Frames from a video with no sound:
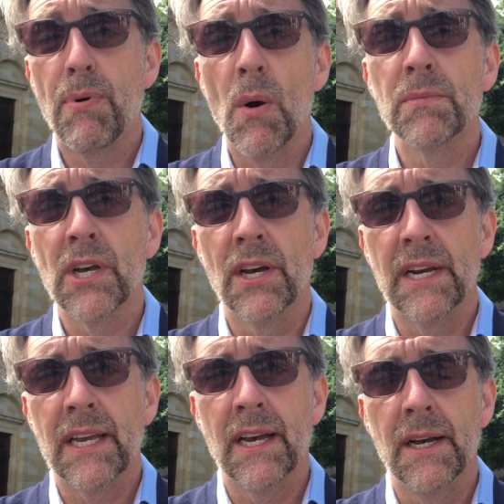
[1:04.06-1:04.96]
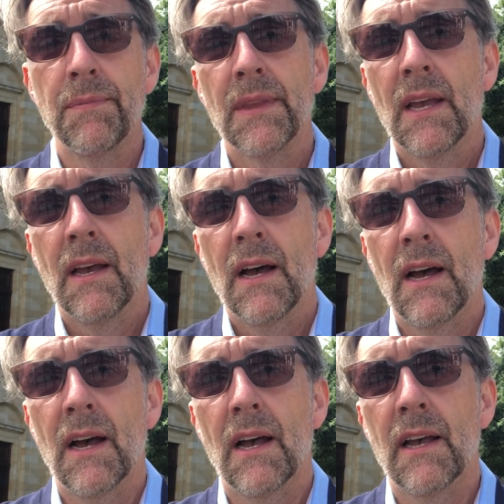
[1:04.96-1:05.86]
bomb Guernica
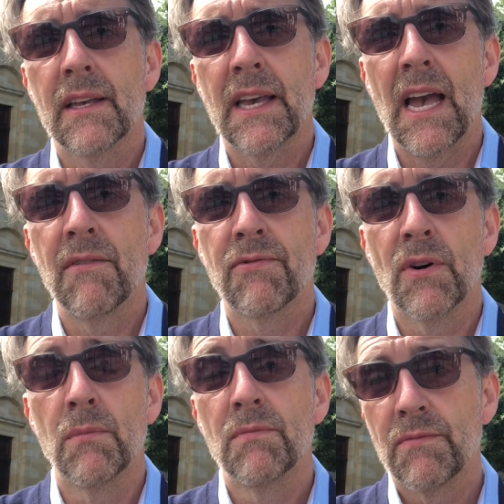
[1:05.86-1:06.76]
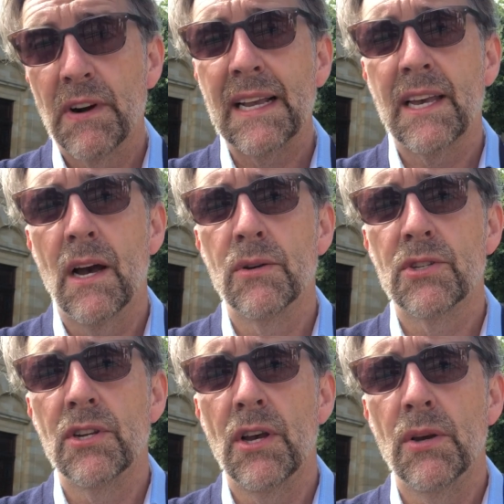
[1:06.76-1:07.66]
came from Franco's
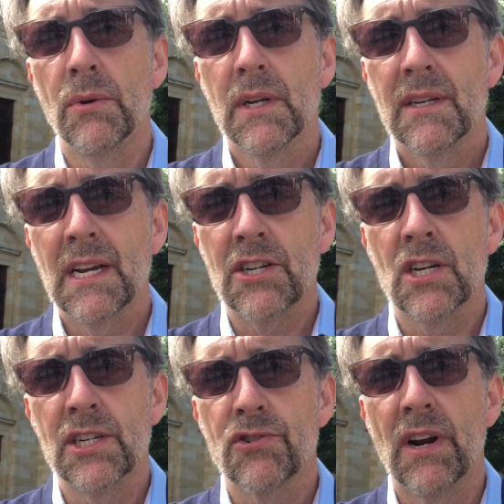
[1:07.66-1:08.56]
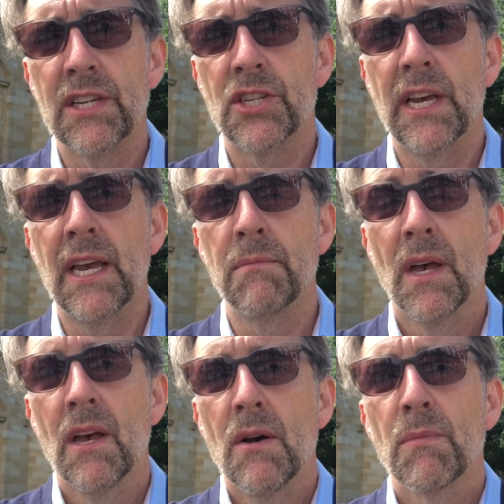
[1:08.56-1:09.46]
new nationalist regime,
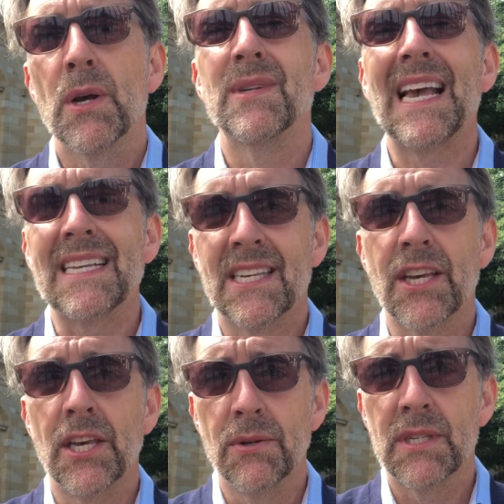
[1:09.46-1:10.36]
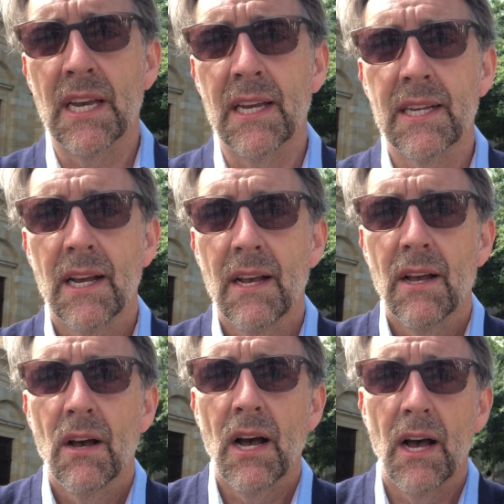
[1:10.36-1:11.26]
but it was executed
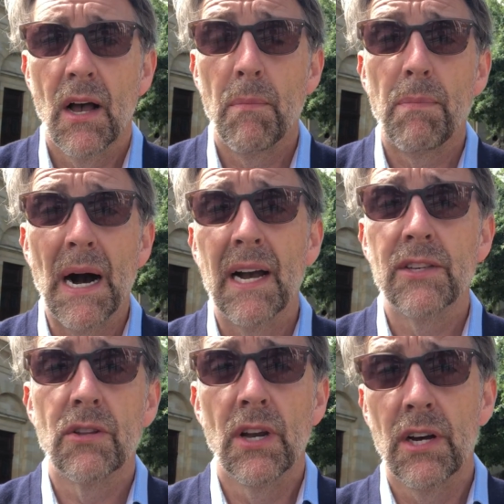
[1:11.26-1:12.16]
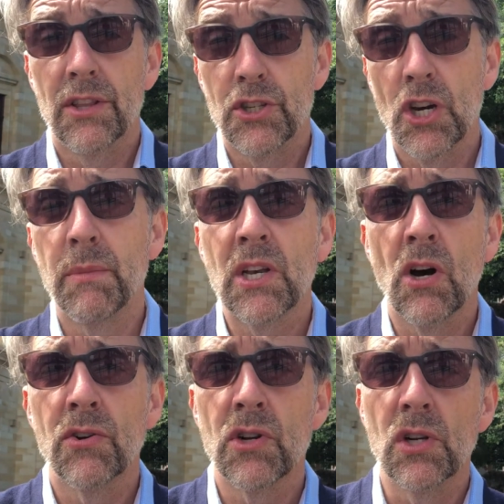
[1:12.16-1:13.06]
by the German
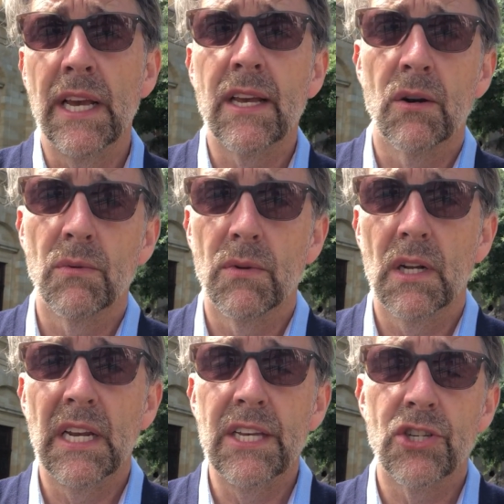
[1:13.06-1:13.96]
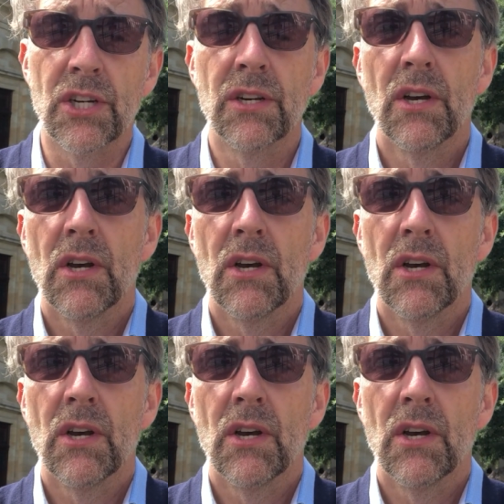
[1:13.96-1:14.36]
Condor Legion